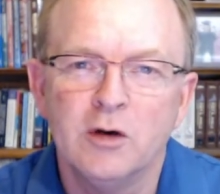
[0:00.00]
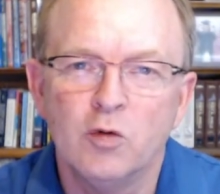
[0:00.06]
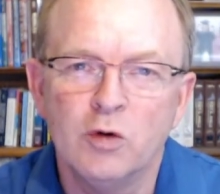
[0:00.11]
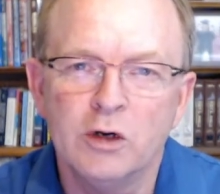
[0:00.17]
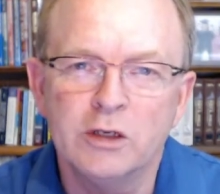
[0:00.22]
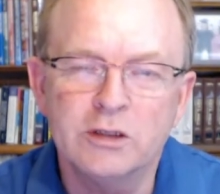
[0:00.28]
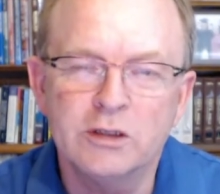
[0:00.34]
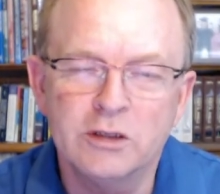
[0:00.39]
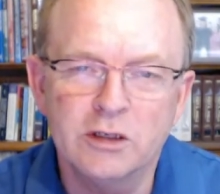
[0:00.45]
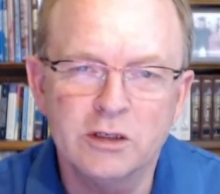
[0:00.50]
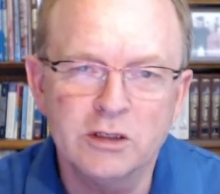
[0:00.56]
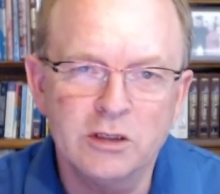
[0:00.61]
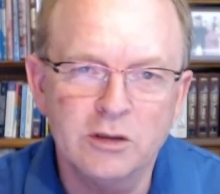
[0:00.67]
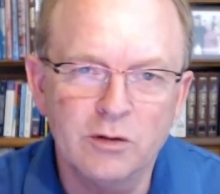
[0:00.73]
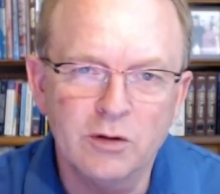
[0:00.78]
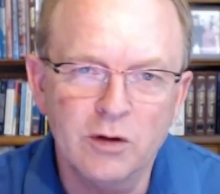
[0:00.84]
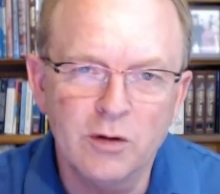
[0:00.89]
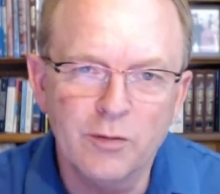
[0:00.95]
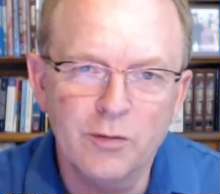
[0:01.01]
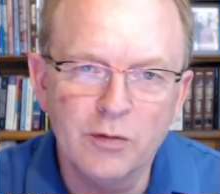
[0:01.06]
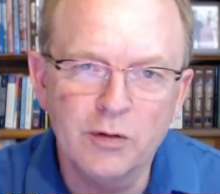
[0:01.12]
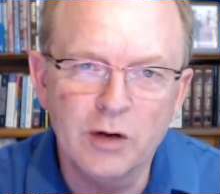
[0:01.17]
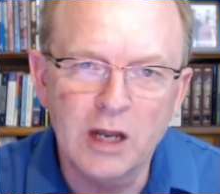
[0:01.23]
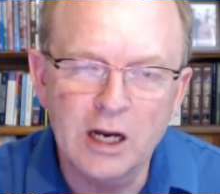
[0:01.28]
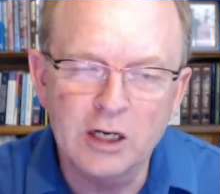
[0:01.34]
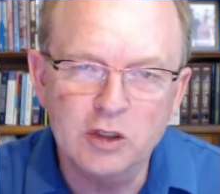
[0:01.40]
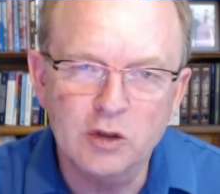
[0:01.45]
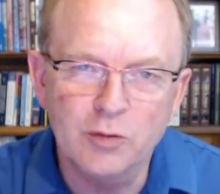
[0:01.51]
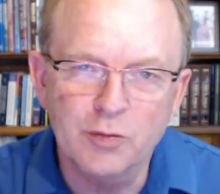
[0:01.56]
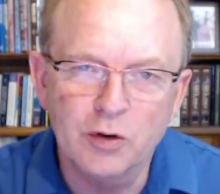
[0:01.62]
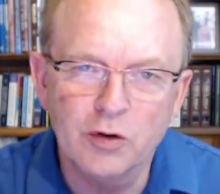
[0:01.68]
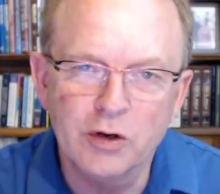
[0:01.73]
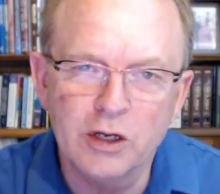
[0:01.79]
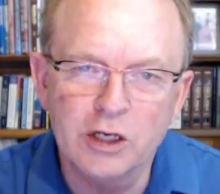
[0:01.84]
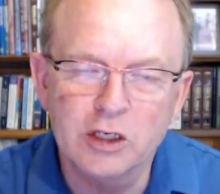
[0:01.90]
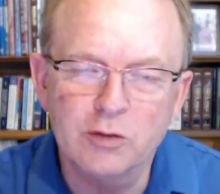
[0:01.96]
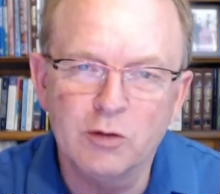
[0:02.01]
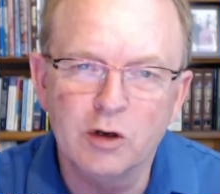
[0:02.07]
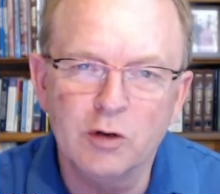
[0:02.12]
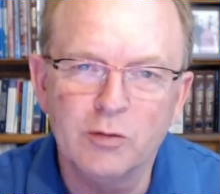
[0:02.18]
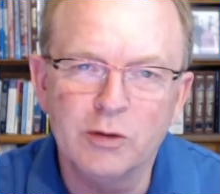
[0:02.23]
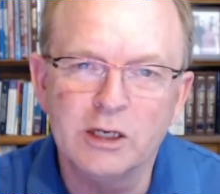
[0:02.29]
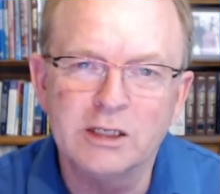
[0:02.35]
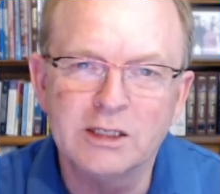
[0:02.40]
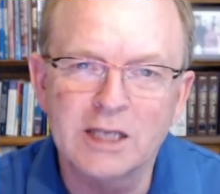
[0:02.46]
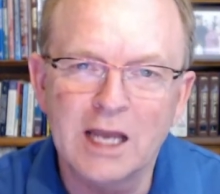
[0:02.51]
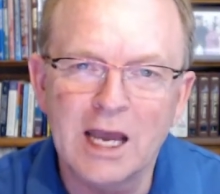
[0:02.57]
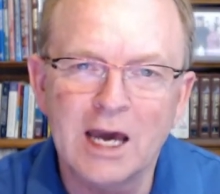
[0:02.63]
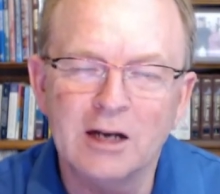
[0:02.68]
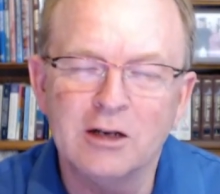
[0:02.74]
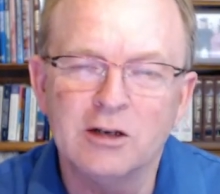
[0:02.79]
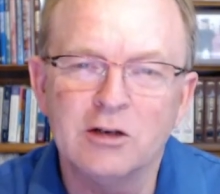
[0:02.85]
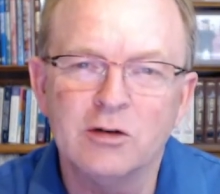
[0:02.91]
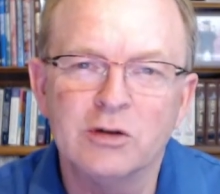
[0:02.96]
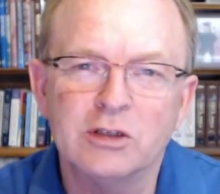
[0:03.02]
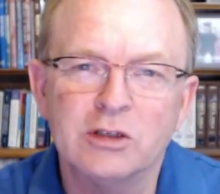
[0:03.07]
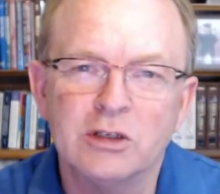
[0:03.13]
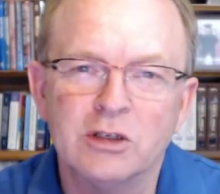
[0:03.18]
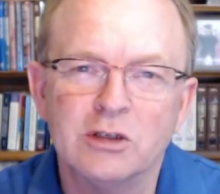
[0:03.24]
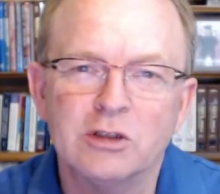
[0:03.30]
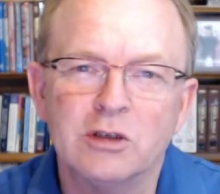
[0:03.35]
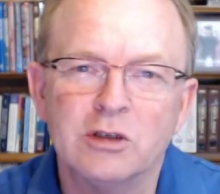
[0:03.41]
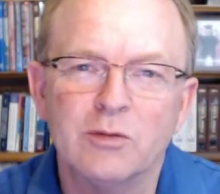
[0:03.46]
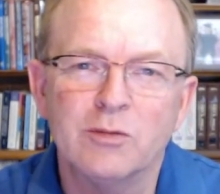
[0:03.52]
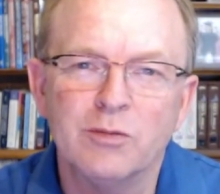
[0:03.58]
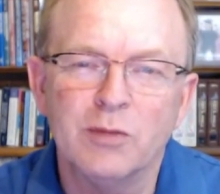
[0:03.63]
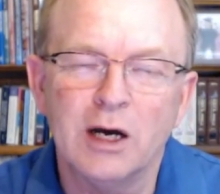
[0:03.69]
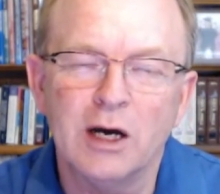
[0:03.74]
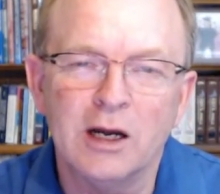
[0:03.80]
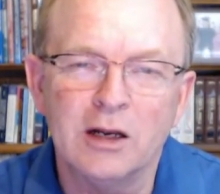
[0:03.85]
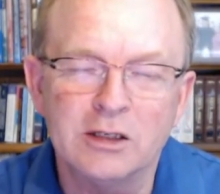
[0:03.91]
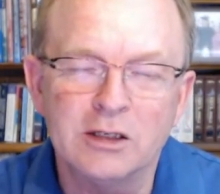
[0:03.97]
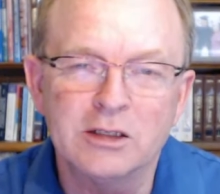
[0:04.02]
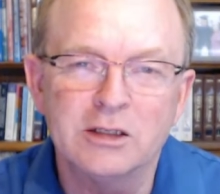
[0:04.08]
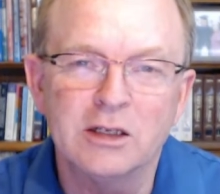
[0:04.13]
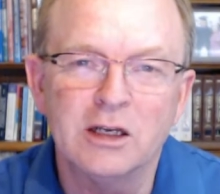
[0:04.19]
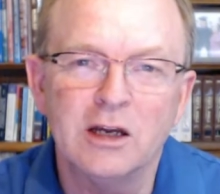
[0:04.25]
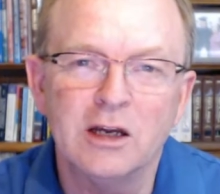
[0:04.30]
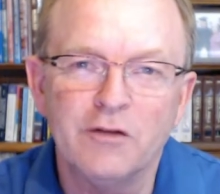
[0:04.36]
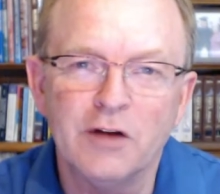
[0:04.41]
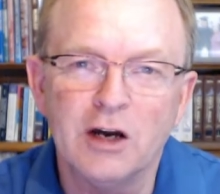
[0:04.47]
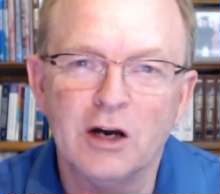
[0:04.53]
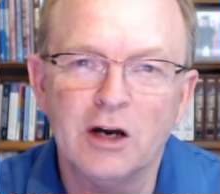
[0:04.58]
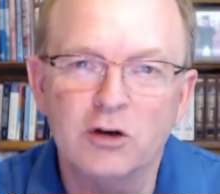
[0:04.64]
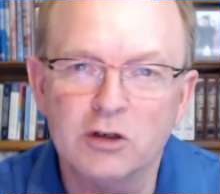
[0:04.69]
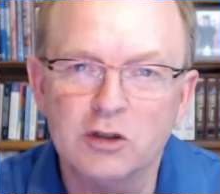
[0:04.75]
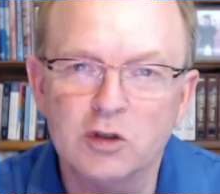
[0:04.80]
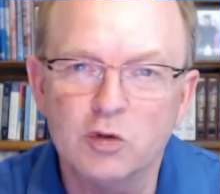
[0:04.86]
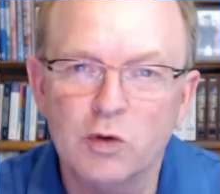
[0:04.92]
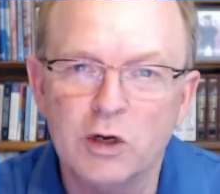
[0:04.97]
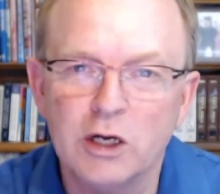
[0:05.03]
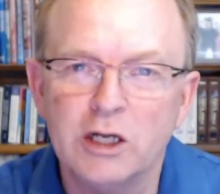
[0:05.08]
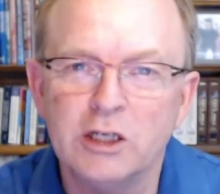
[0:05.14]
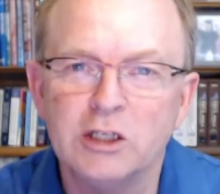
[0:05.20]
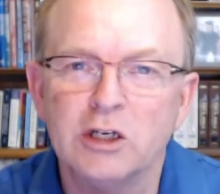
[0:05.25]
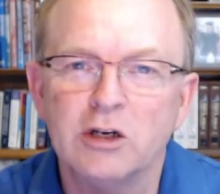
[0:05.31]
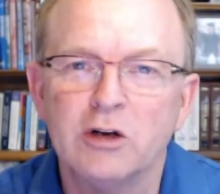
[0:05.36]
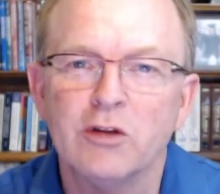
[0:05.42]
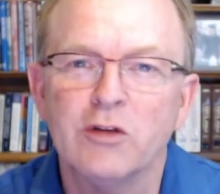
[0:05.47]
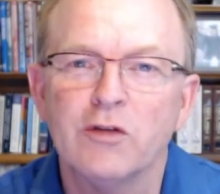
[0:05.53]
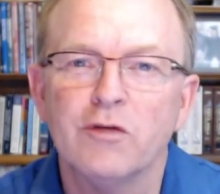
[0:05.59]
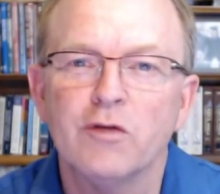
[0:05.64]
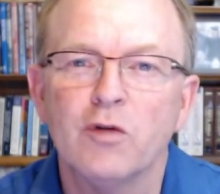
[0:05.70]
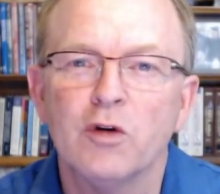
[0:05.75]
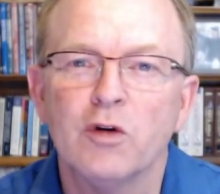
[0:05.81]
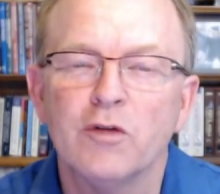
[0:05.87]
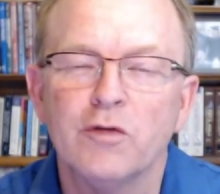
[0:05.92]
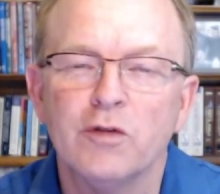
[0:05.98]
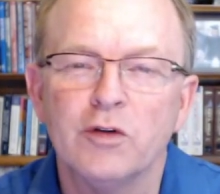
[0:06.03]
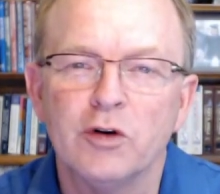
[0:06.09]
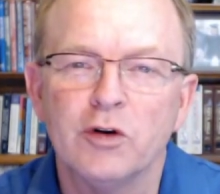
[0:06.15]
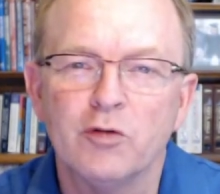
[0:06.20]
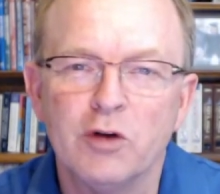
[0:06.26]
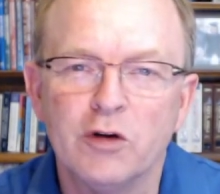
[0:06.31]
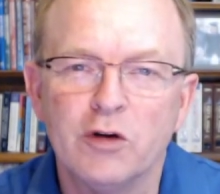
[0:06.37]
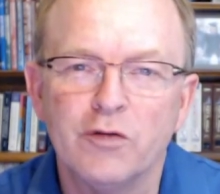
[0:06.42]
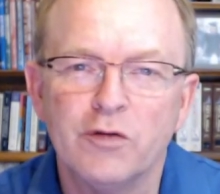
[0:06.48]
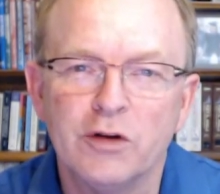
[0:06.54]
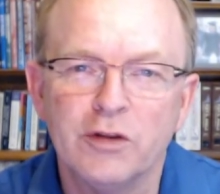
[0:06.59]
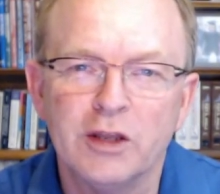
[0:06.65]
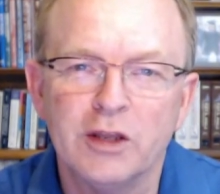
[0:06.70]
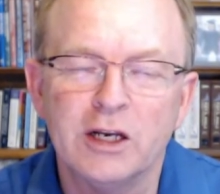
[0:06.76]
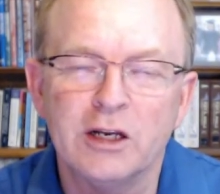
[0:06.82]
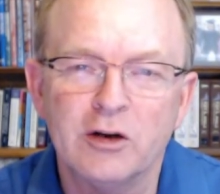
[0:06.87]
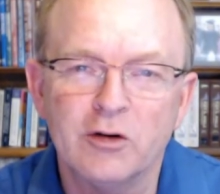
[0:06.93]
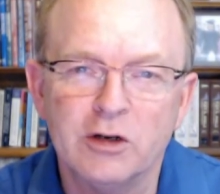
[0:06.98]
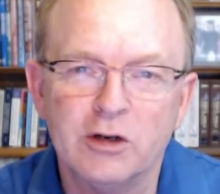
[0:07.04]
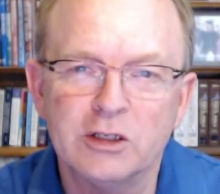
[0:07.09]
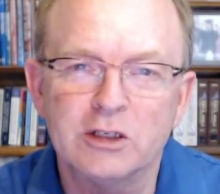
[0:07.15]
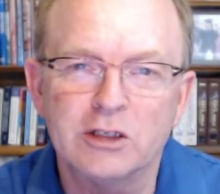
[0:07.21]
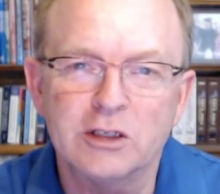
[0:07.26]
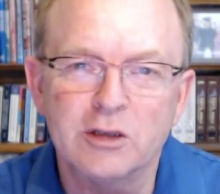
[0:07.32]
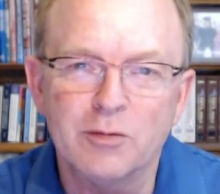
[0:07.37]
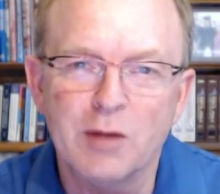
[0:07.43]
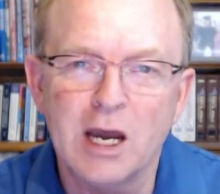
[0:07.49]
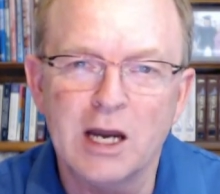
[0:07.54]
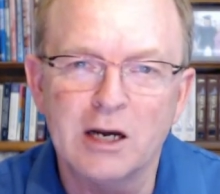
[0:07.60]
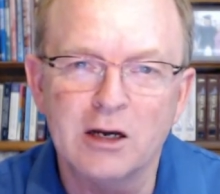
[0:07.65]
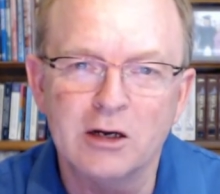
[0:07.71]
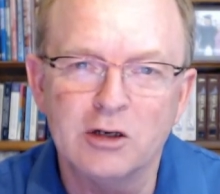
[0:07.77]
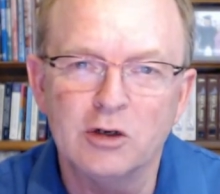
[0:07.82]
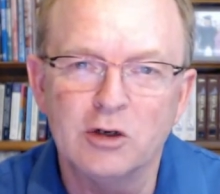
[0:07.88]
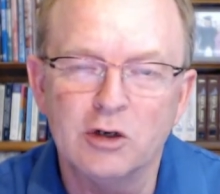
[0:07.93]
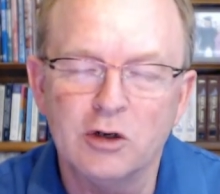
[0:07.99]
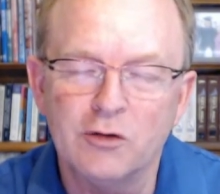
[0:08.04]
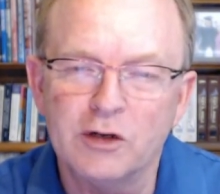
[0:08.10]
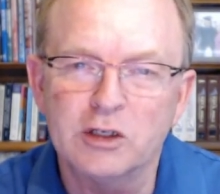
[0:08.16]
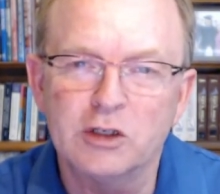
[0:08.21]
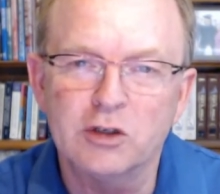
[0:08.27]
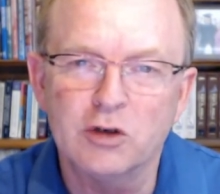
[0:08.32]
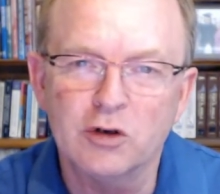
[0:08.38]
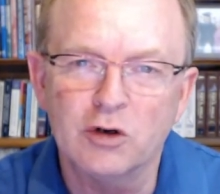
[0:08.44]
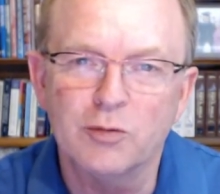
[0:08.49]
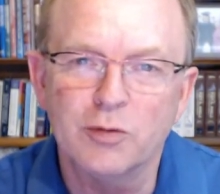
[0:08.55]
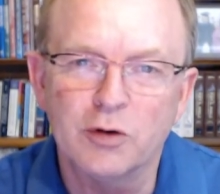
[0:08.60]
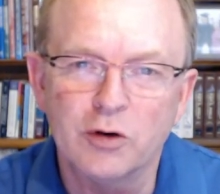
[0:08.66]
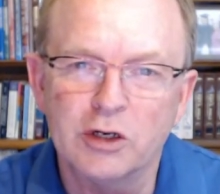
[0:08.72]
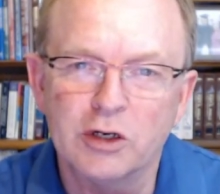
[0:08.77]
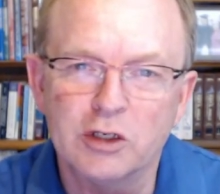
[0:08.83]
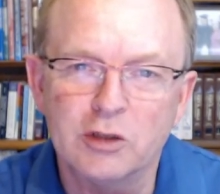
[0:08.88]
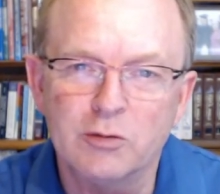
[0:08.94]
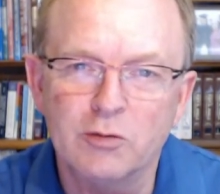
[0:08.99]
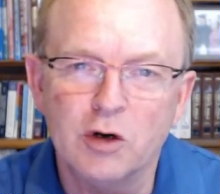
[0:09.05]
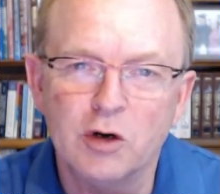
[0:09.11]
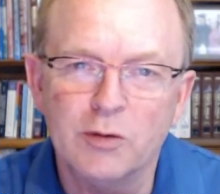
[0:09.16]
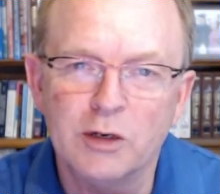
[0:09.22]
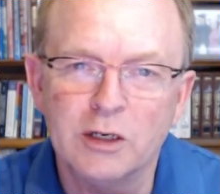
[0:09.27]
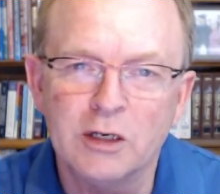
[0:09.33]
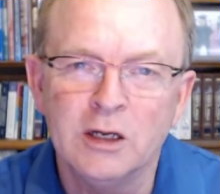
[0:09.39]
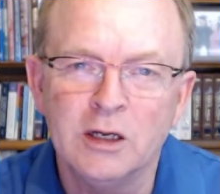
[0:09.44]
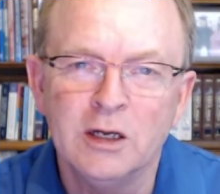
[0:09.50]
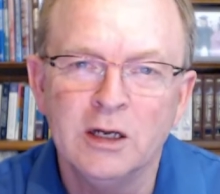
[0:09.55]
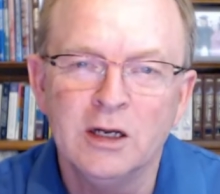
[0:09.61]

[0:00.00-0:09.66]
once this extra pronation moment is added to the system by, let's say, a valgus wedge under the forefoot or rear foot that increases the magnitude of external pronation moment,